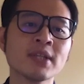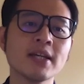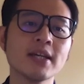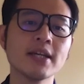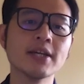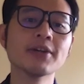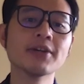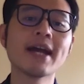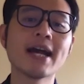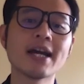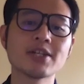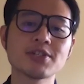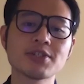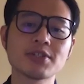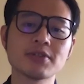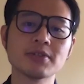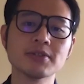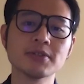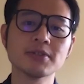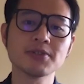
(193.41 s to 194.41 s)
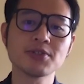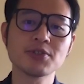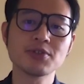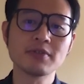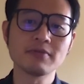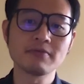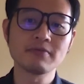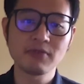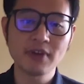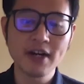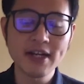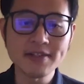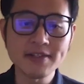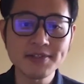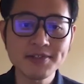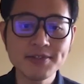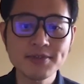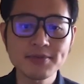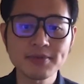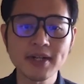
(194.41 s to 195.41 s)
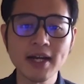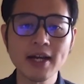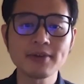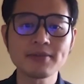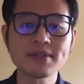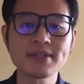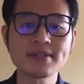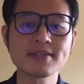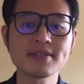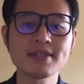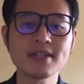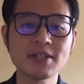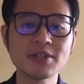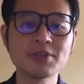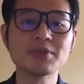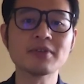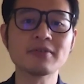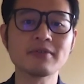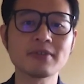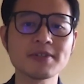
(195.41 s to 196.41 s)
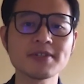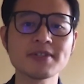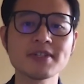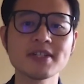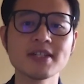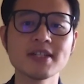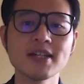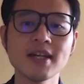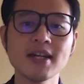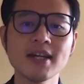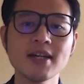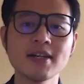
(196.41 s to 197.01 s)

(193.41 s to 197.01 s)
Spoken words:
international student friends when I was in university.